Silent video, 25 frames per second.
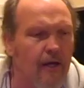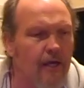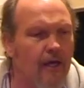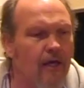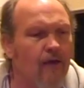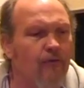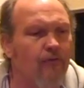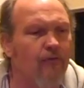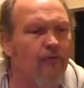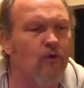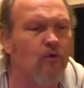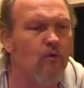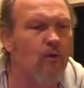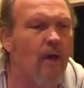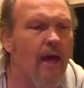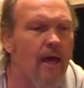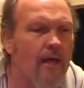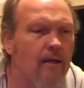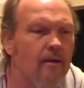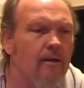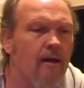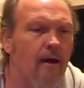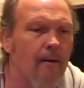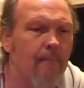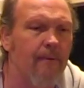if you
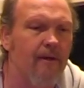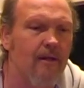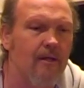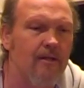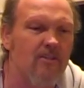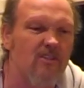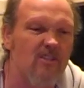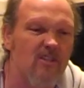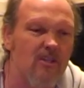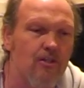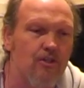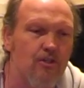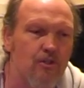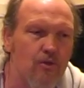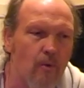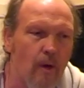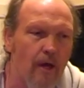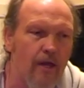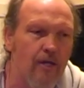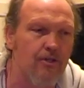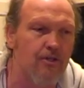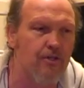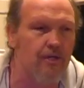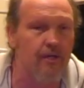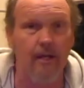end up in a
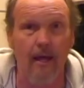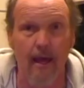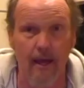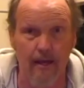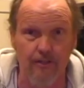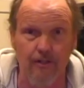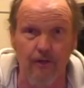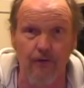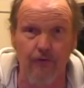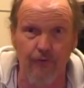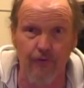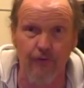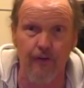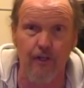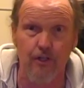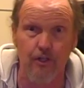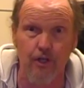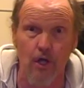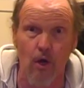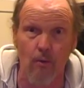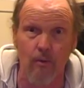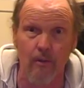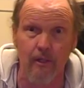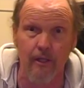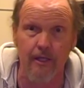situation as a
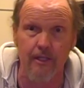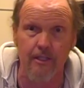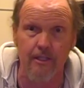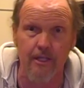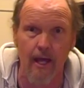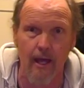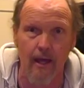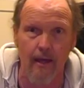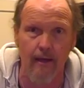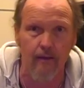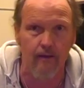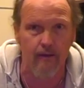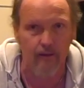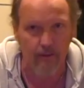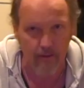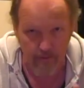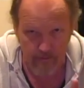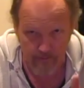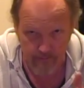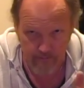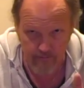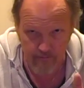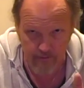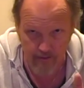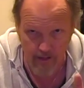fish-only tank,
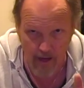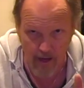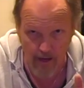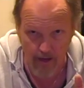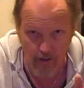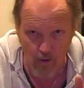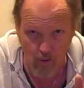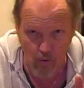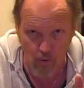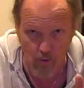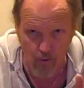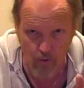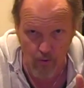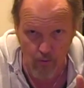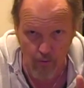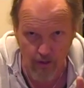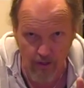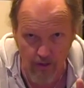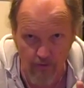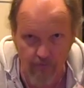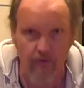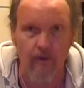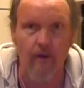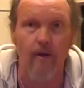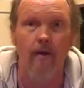not a coral
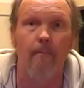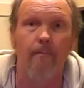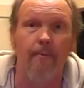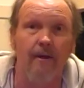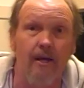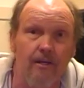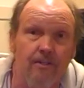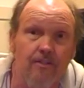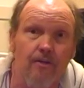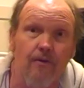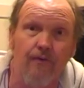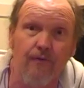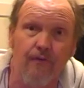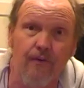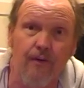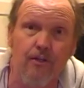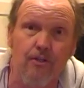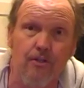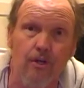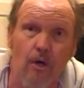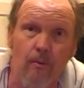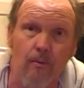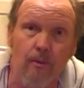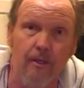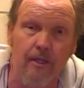reef, but as a
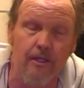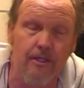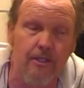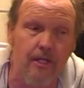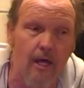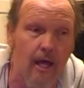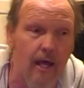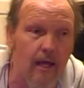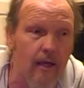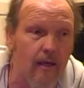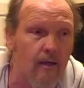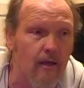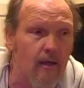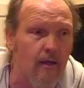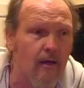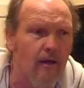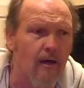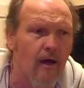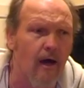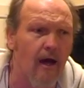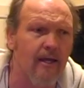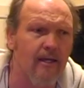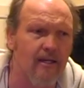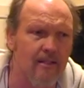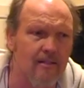fish-only tank,
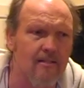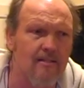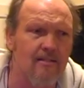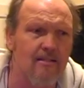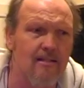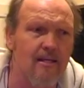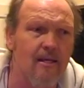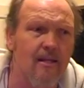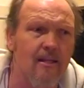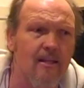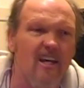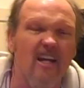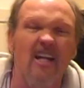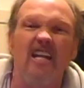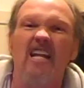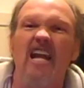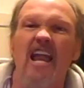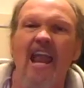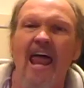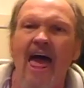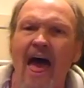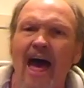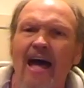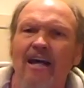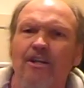I can see the
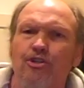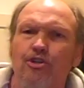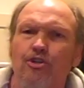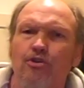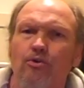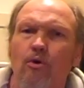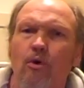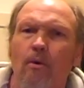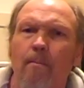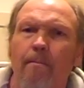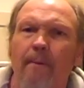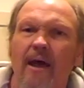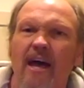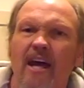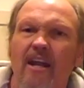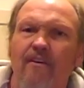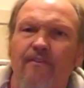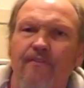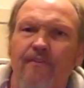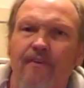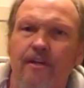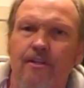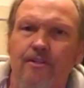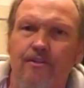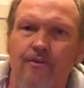natural
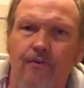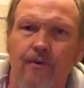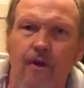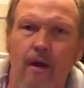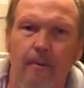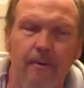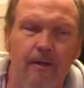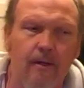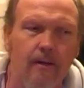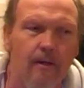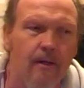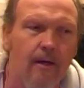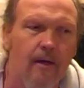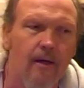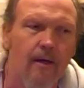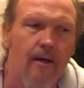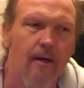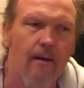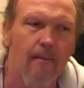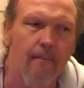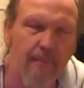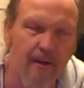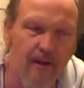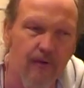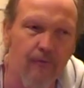benefits from it.
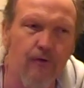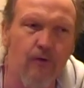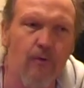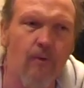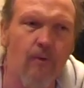But if